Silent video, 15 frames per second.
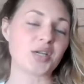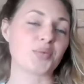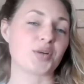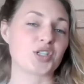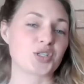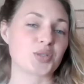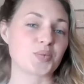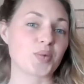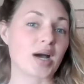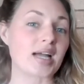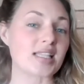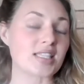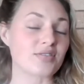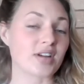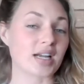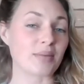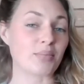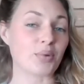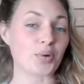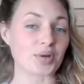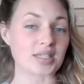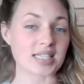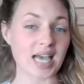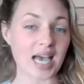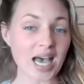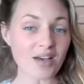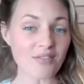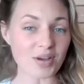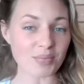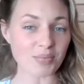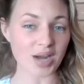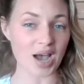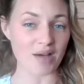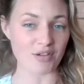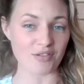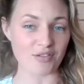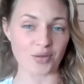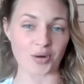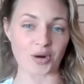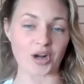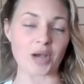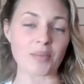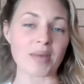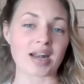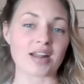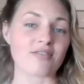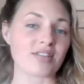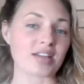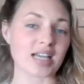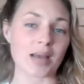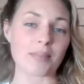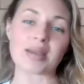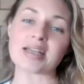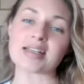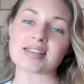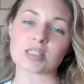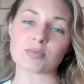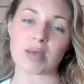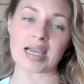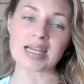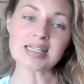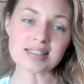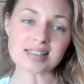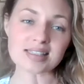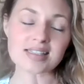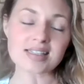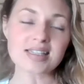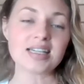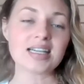which is why it's very important to have a private forum and a VIP space.